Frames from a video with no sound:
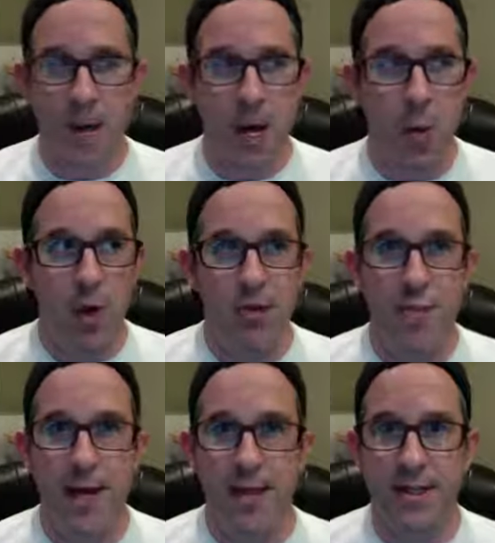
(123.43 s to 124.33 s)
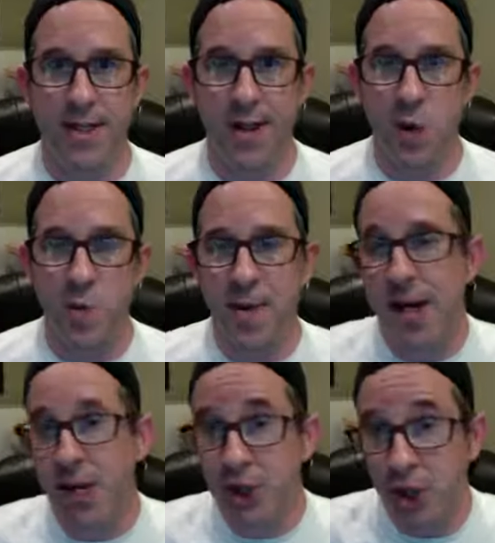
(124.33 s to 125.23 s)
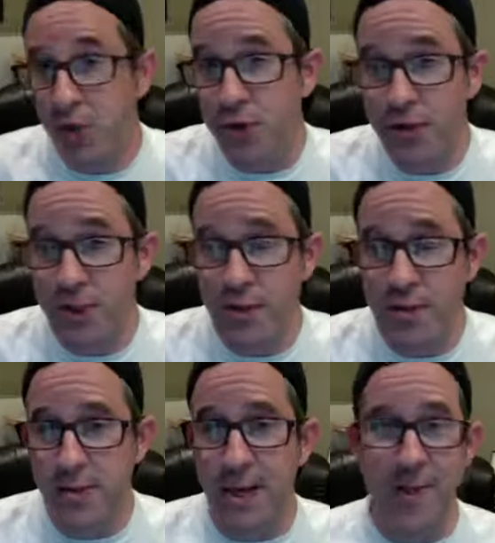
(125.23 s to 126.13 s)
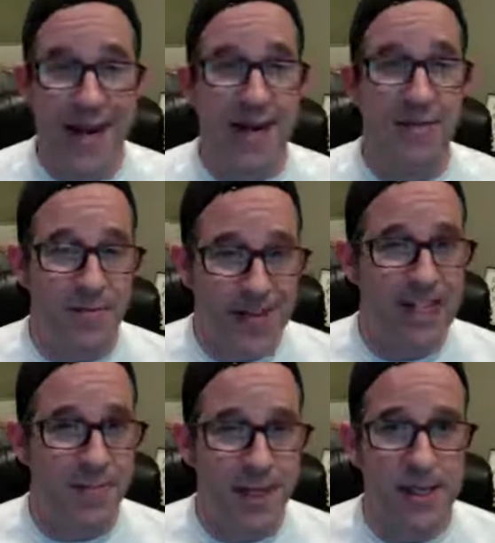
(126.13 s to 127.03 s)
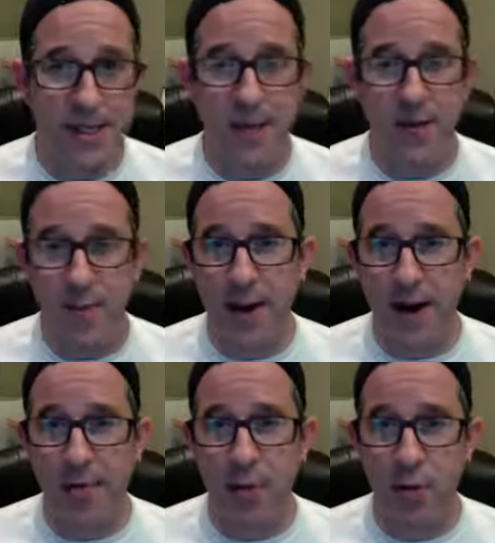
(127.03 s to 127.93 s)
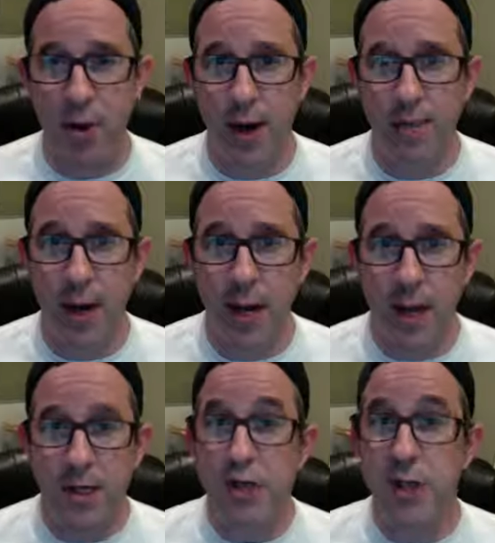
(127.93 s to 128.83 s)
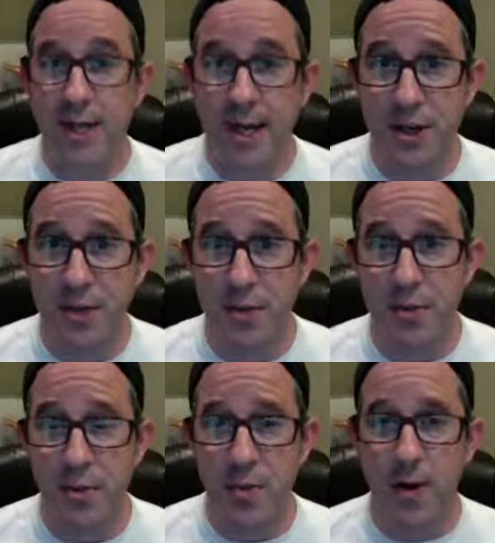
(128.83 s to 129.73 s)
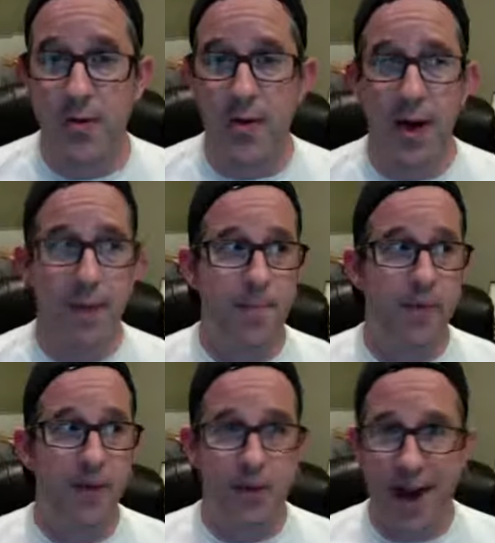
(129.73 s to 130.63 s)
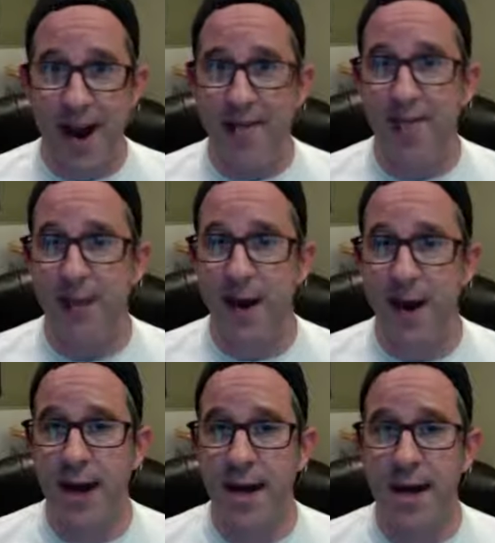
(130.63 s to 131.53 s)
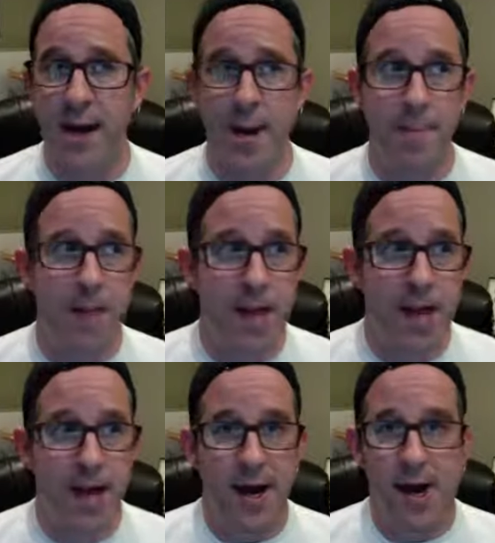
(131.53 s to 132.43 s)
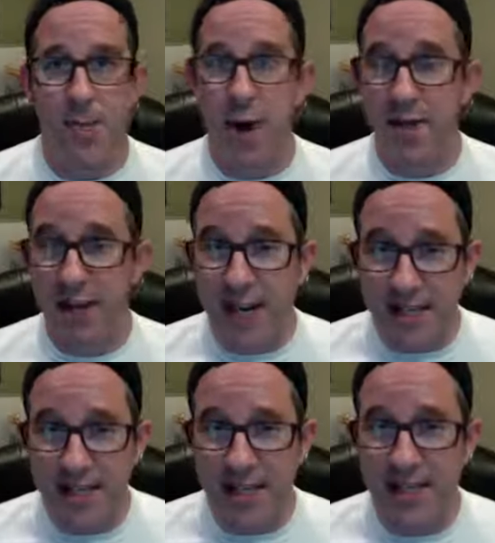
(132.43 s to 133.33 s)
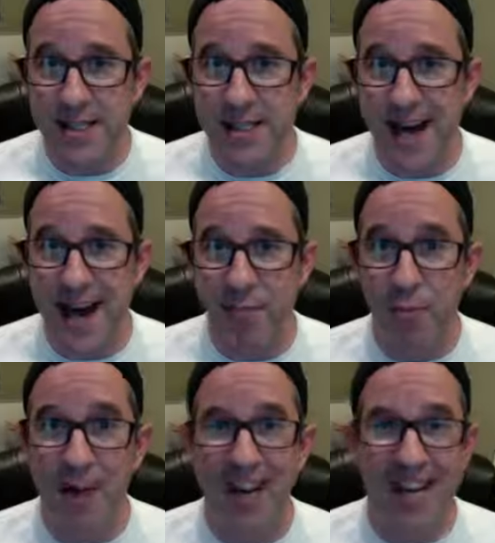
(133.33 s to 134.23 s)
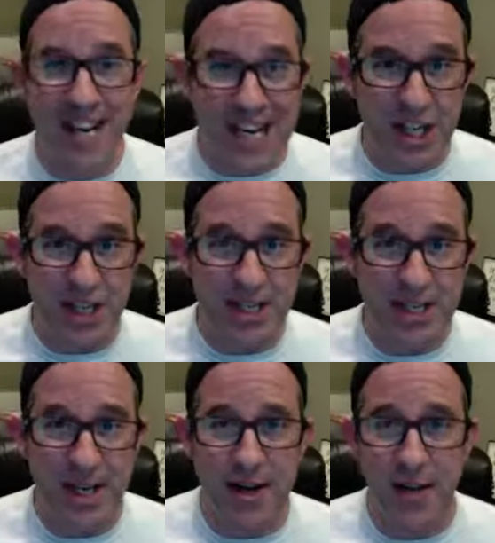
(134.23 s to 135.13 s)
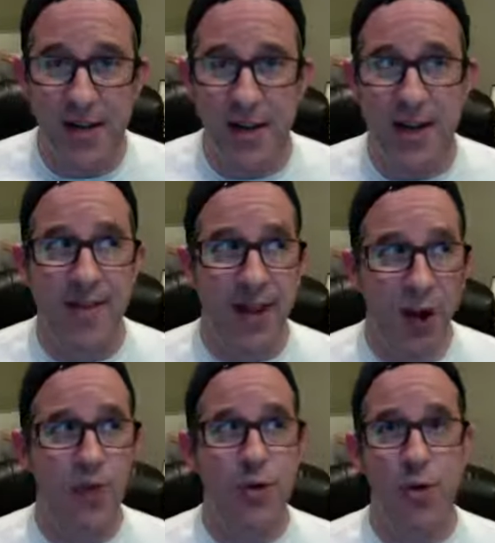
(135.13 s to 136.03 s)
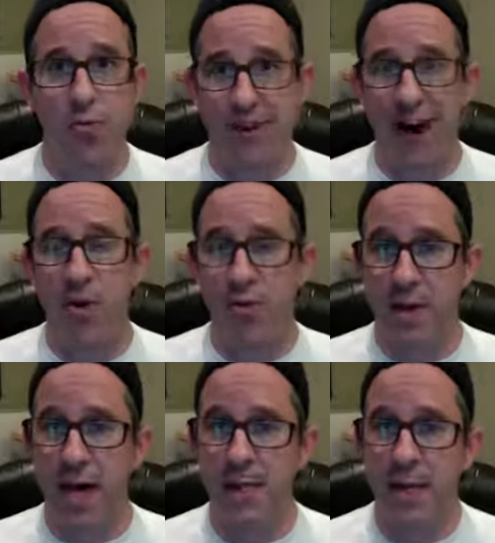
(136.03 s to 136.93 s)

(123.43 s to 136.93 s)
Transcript: which means they don't make excuses. They make an investment in their band program, just like they do with their staff and private lessons and bringing clinicians in and things like that. They also value that